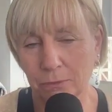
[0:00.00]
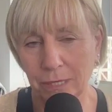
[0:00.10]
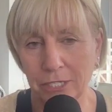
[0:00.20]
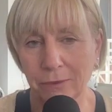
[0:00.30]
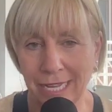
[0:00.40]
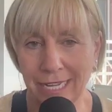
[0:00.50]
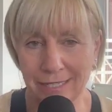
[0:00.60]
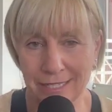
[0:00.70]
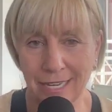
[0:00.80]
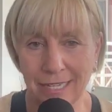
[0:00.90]
that you add
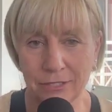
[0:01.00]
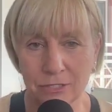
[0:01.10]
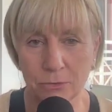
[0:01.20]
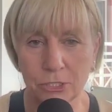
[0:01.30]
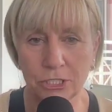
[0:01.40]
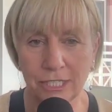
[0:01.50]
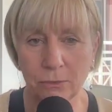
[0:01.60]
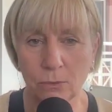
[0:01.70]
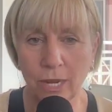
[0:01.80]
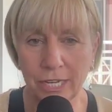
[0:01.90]
in the titles will
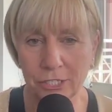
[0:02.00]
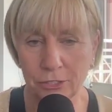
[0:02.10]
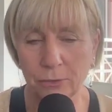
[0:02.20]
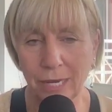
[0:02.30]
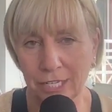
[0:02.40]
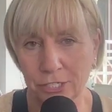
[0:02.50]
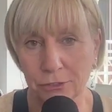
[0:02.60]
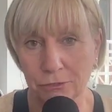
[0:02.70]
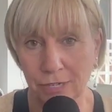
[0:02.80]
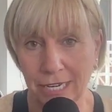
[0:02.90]
share why you and
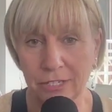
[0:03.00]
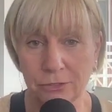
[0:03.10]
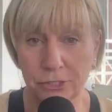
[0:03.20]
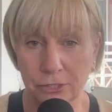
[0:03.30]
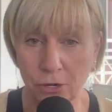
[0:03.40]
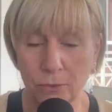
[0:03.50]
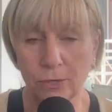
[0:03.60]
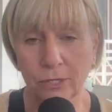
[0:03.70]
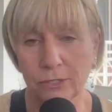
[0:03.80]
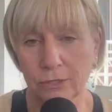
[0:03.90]
your friend or your
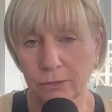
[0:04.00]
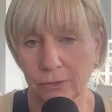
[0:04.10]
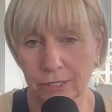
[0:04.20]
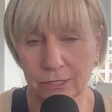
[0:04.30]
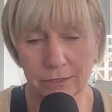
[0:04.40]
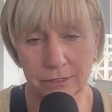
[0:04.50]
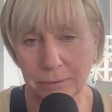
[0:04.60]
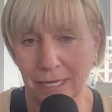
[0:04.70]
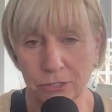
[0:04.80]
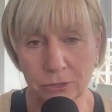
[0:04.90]
coworker or your
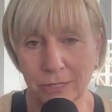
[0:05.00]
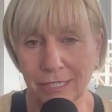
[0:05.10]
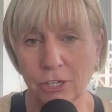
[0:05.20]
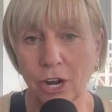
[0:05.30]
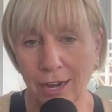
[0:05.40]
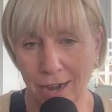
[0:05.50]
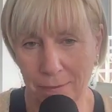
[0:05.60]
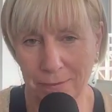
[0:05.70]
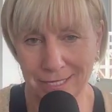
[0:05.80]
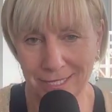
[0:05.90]
spouse or whatever are
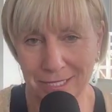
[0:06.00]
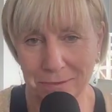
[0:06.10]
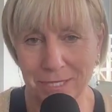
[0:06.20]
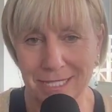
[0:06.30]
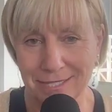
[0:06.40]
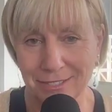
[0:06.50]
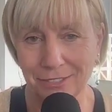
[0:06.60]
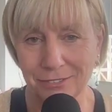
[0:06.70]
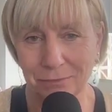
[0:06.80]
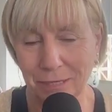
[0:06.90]
opposites, but
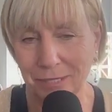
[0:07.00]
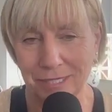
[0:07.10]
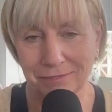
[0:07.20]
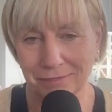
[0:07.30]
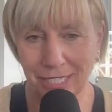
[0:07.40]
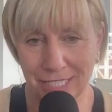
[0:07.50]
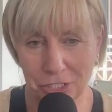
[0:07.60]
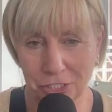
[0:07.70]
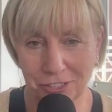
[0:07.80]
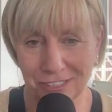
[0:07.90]
still maybe like
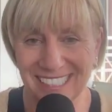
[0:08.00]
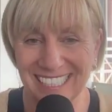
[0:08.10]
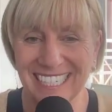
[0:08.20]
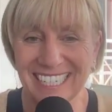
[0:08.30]
each other.